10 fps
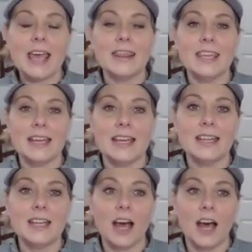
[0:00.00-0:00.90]

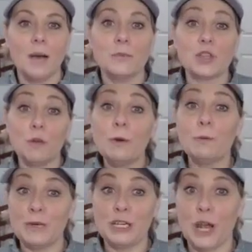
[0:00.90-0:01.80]
then someone
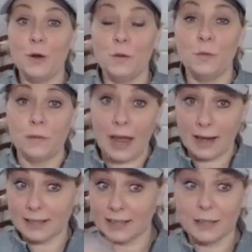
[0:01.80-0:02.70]
would know how
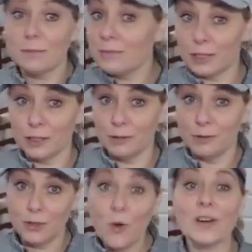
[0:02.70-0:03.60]
to send them to
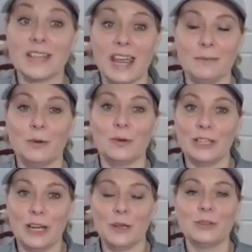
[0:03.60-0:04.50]
your table, you know.